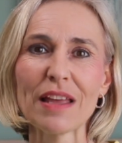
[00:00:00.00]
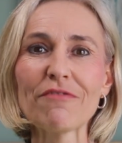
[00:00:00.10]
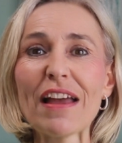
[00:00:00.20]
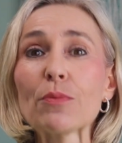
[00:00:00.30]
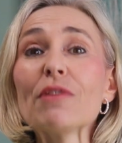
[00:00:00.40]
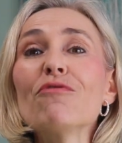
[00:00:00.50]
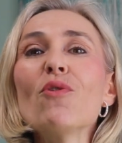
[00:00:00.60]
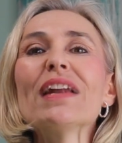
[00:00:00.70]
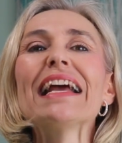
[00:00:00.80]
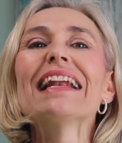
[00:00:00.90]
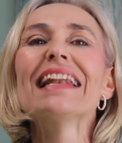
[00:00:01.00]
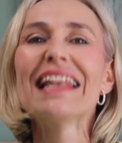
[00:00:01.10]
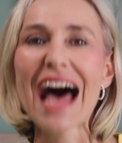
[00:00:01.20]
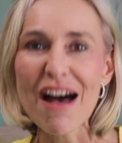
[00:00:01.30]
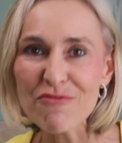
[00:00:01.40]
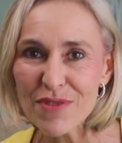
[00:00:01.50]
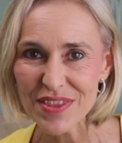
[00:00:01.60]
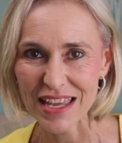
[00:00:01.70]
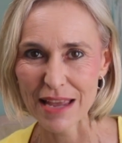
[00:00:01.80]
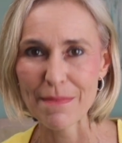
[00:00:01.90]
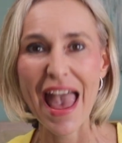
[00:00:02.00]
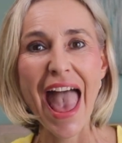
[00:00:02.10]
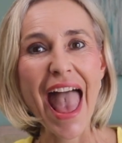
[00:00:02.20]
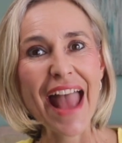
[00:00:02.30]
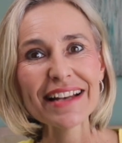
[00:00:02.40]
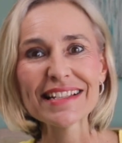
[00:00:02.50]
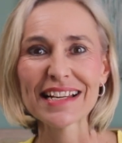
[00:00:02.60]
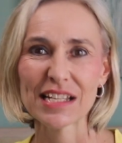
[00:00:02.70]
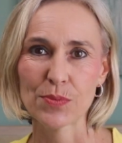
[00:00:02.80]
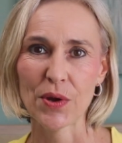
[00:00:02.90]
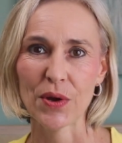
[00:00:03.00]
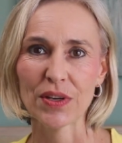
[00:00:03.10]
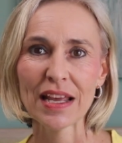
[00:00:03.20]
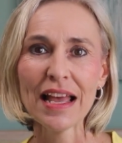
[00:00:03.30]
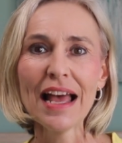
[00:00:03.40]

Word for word: In fact, we fall in love with Him and His Word.